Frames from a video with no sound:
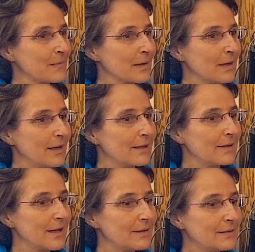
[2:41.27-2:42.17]
And
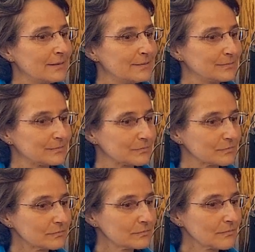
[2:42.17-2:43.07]
then
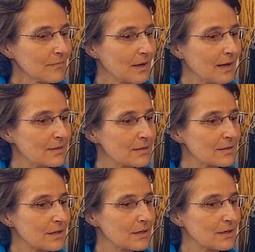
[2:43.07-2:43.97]
I
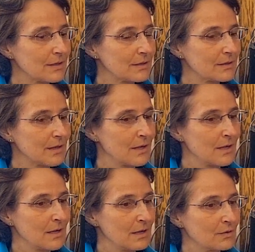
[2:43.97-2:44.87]
started
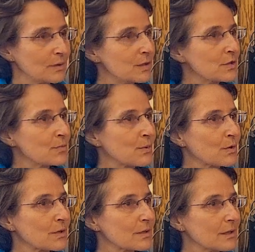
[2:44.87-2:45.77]
doing
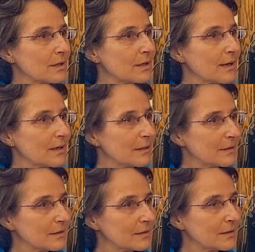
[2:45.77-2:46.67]
sports a lot. I
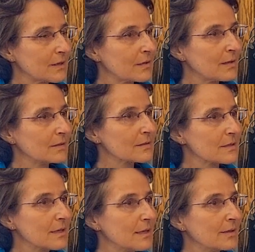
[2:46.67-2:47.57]
did uh, downhill
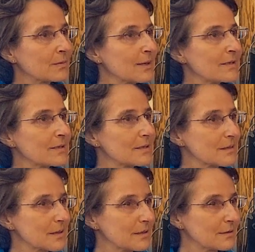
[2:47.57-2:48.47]
skiing
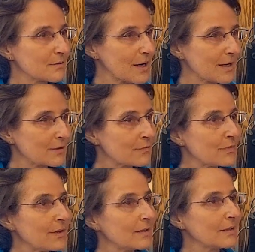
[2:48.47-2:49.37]
races and track and
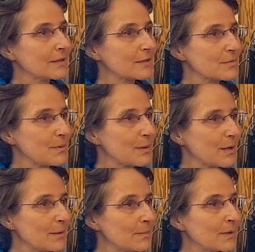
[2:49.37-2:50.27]
field and swimming
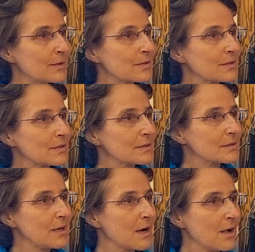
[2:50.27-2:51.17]

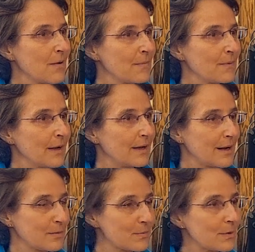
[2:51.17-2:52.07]
competitions. And
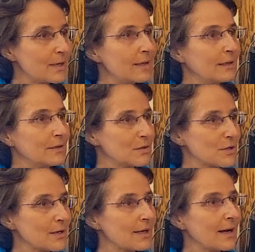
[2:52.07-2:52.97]
I really
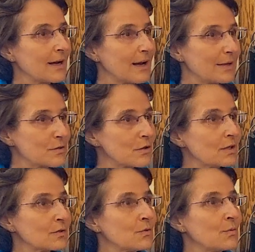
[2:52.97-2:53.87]
enjoyed that. I
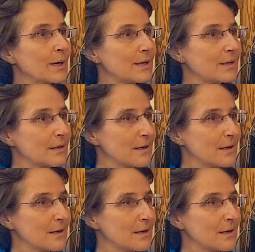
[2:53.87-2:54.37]
enjoyed to win.